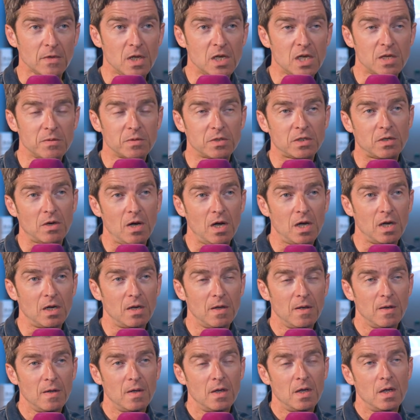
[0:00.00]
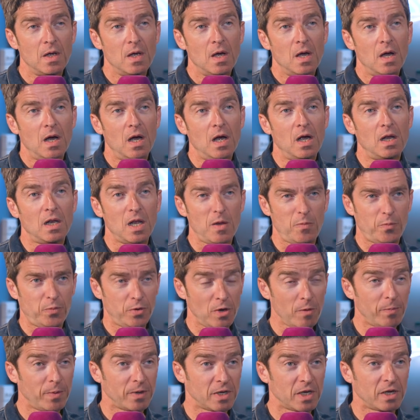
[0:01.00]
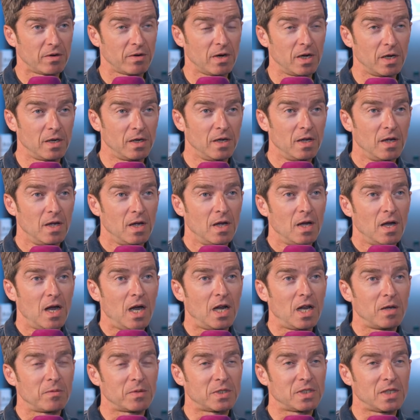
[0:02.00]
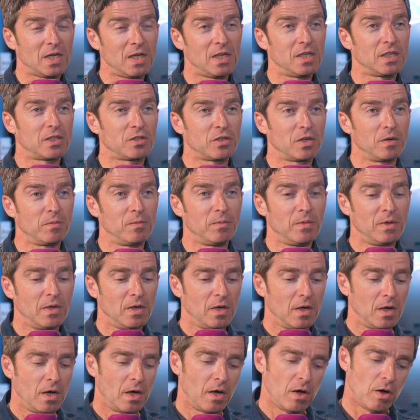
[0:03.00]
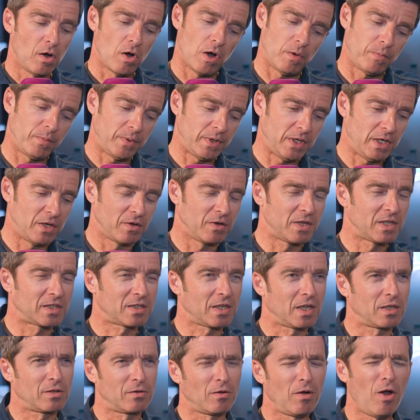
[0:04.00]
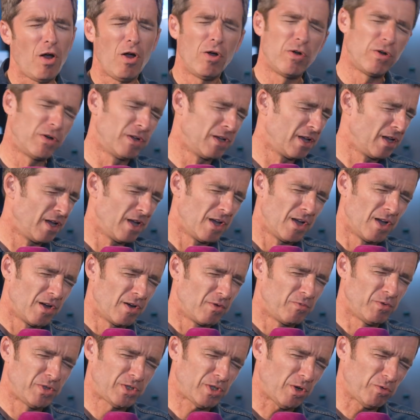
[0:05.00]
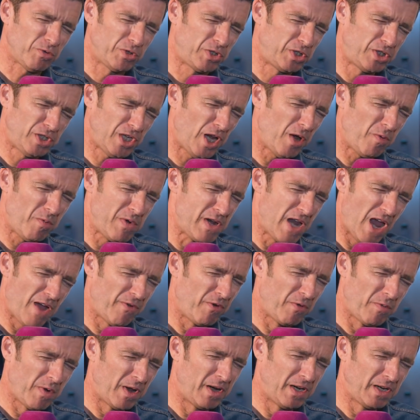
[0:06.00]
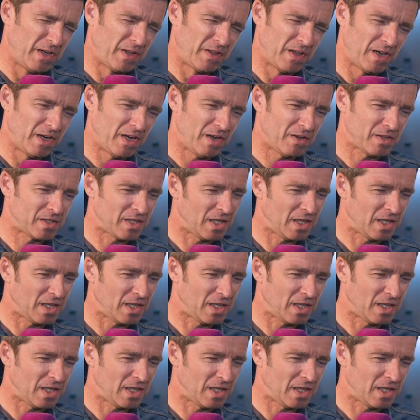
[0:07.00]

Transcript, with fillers: and he was crying, uh, like properly crying. Yeah. And I was saying to him, oh, you know, he said. Oh, we're so shit, we never win anything. And I